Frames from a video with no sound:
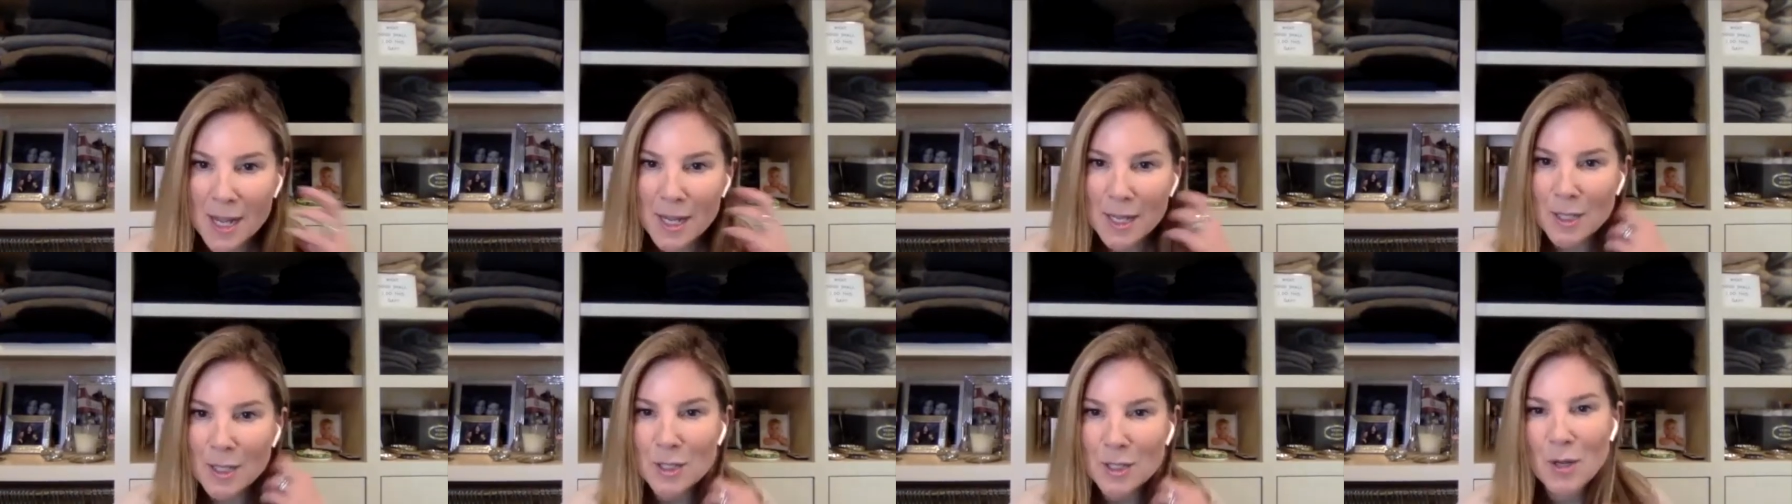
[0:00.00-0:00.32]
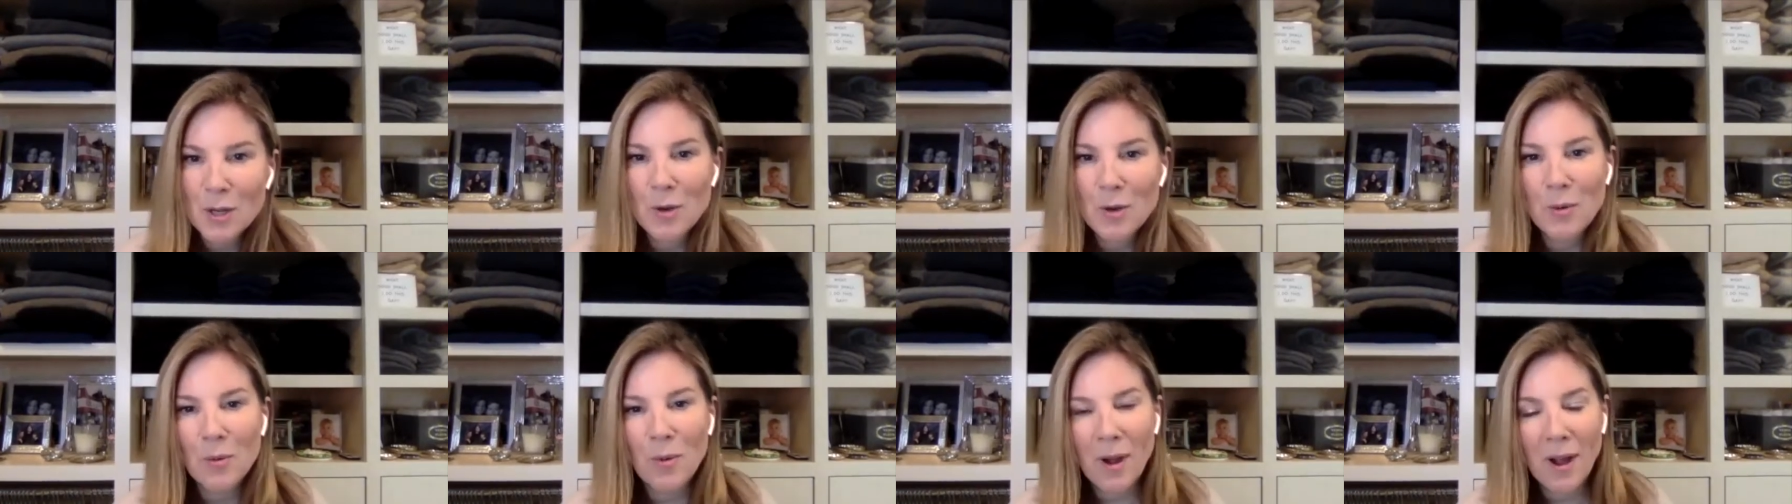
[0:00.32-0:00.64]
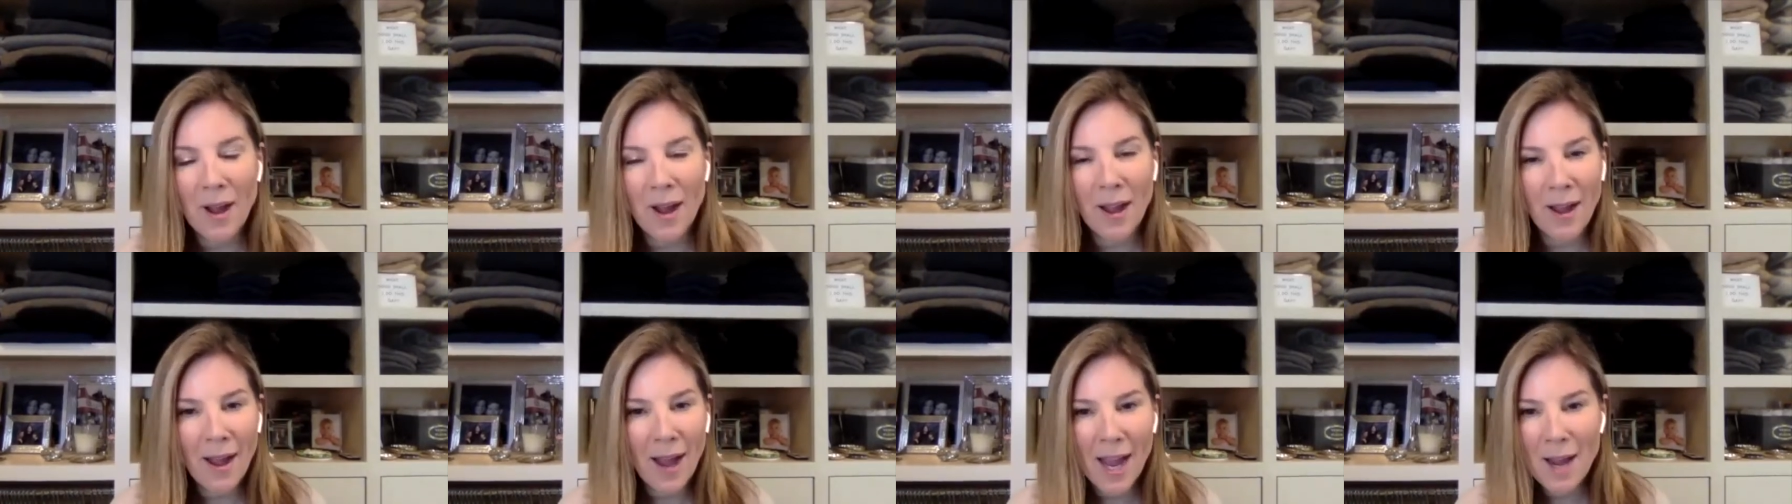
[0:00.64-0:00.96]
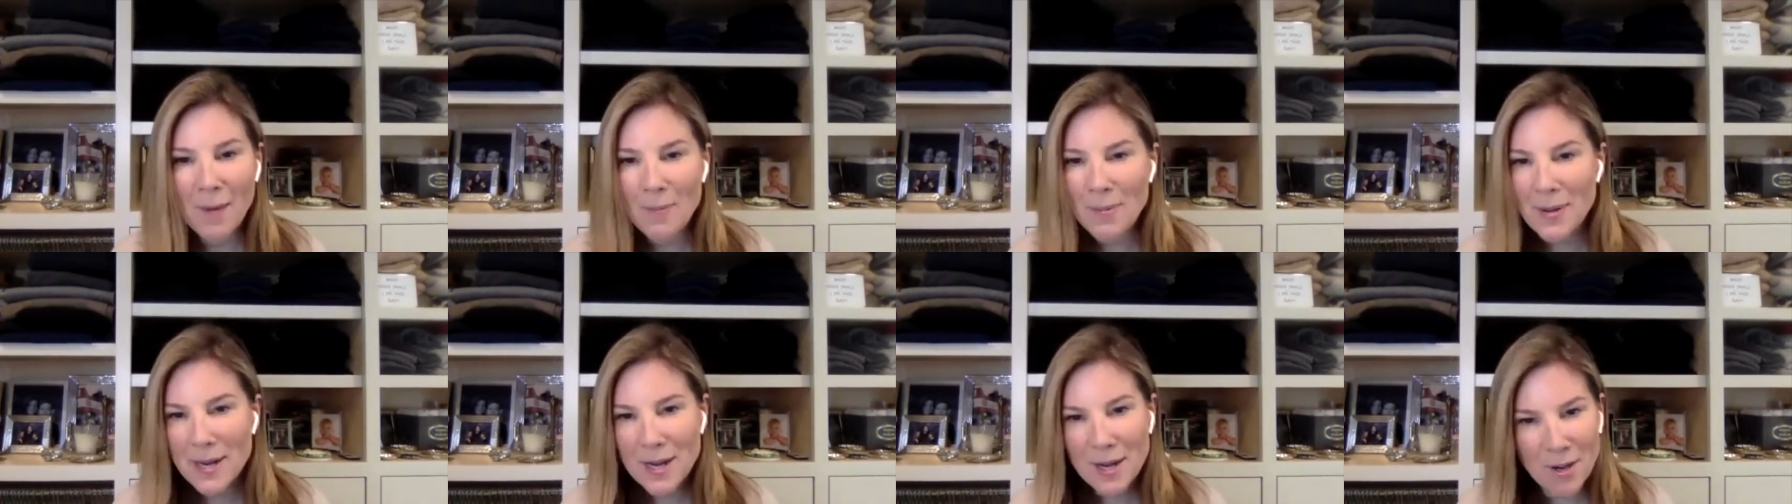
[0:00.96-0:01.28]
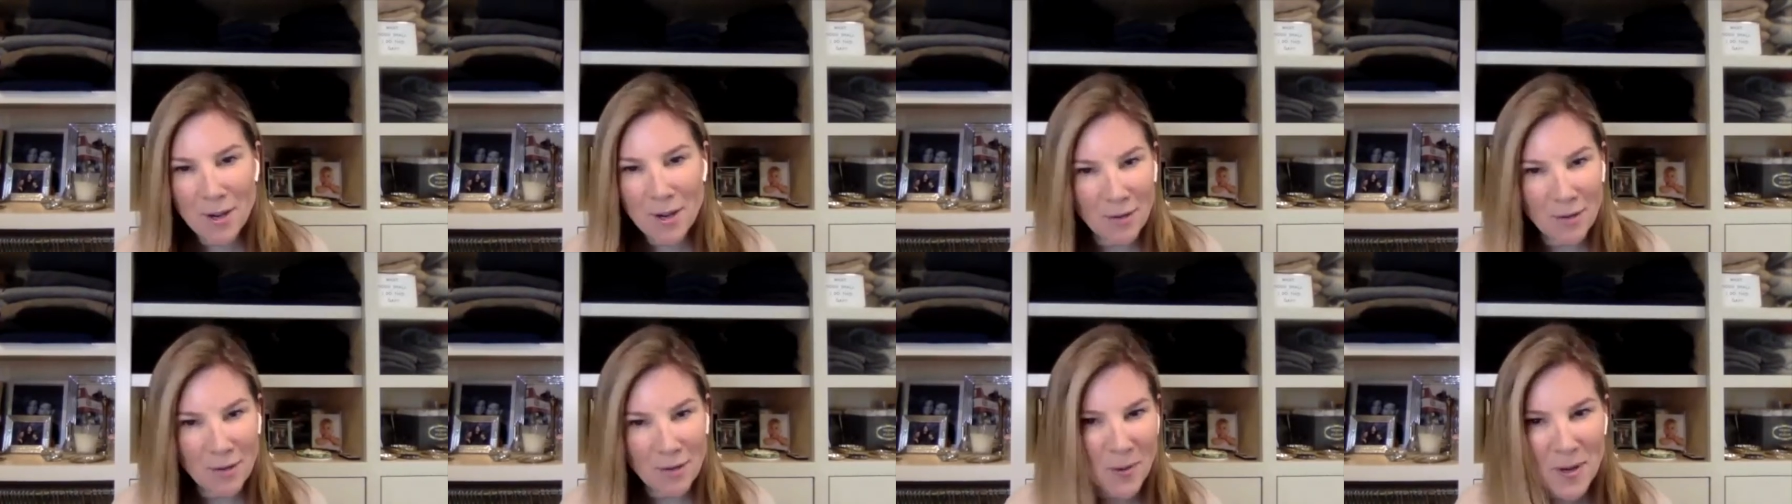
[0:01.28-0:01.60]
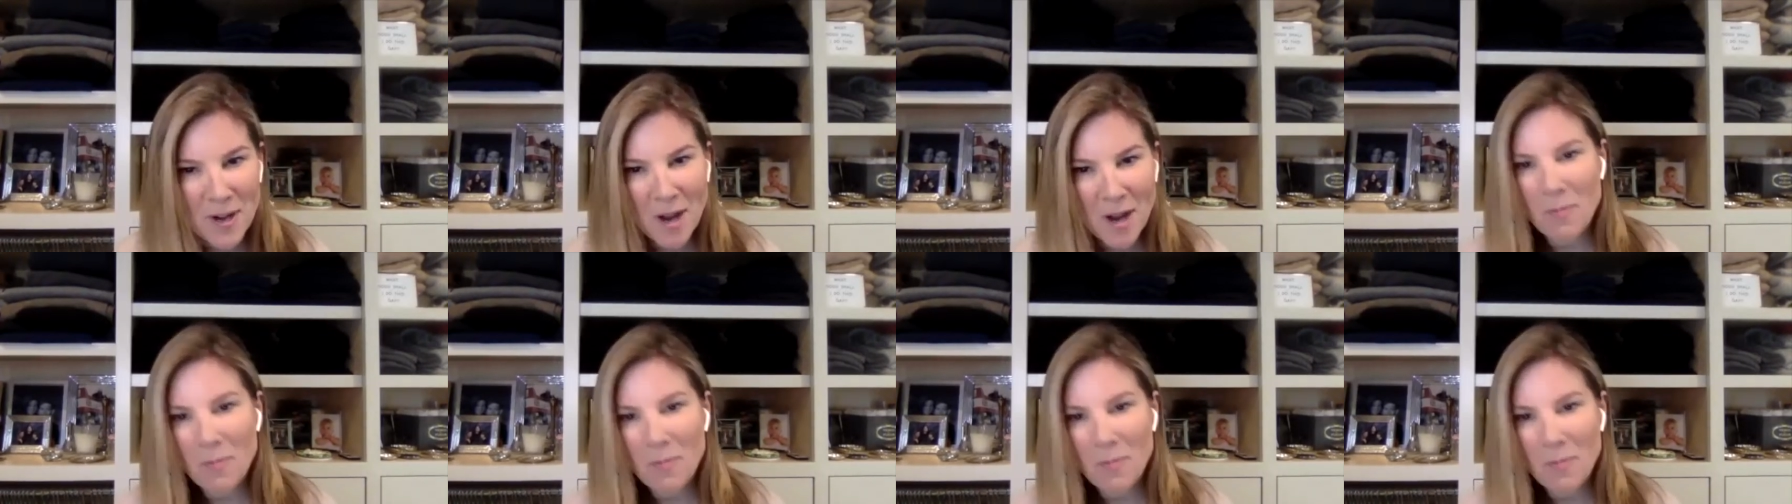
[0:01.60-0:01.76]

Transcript: Okay. So I'd been interviewing